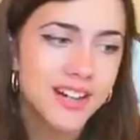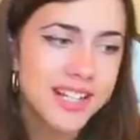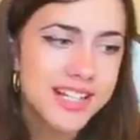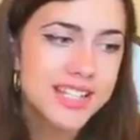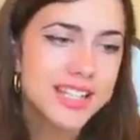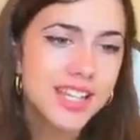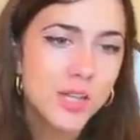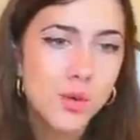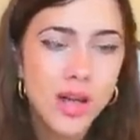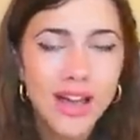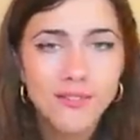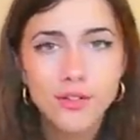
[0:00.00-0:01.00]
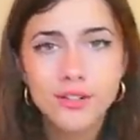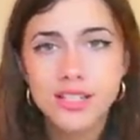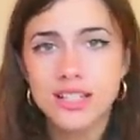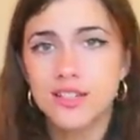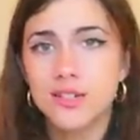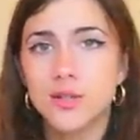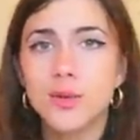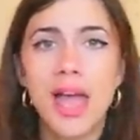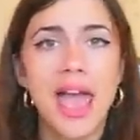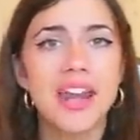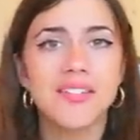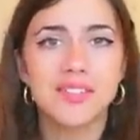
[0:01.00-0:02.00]
honestly, whoever's the new
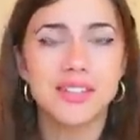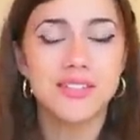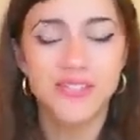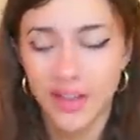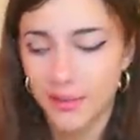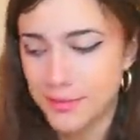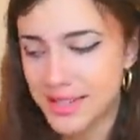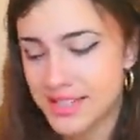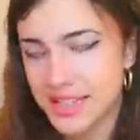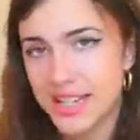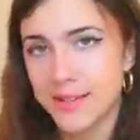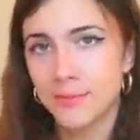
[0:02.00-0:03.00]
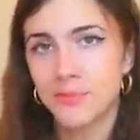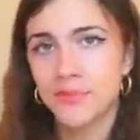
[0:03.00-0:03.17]
head of the development team,